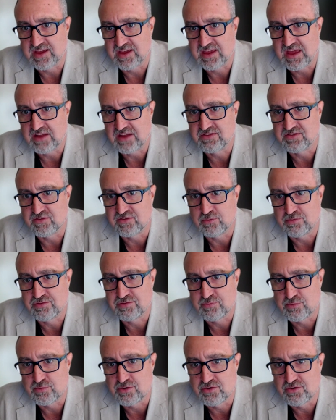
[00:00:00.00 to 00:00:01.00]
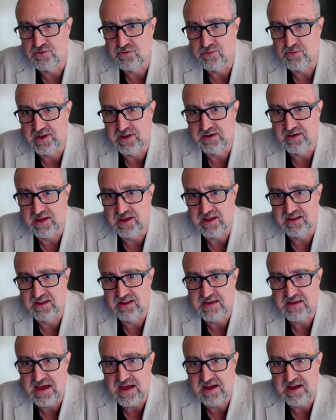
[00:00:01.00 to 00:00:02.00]
that gets you through and
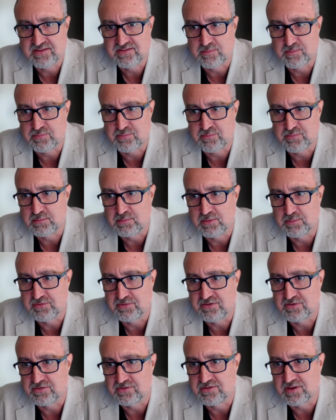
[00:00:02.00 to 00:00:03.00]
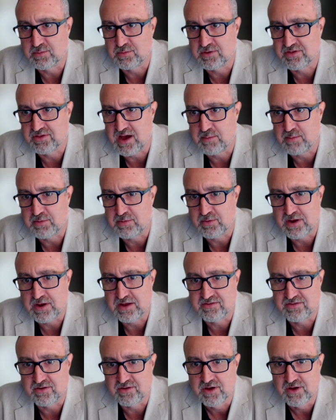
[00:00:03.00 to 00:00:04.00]
attacks the problems you see with
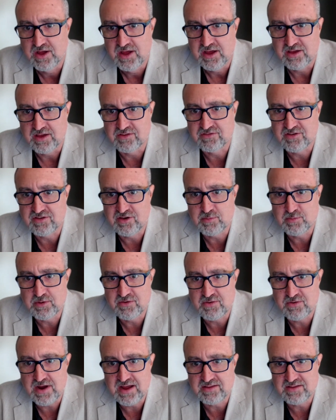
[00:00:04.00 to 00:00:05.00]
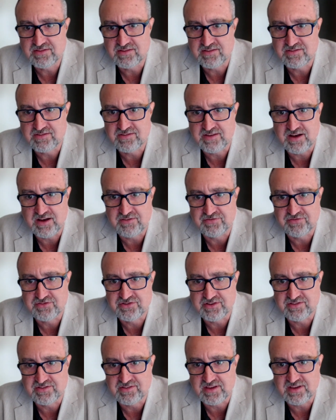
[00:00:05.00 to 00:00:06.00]
copyright. So is human rights itself
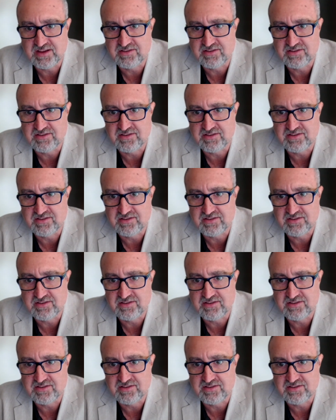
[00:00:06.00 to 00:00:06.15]
just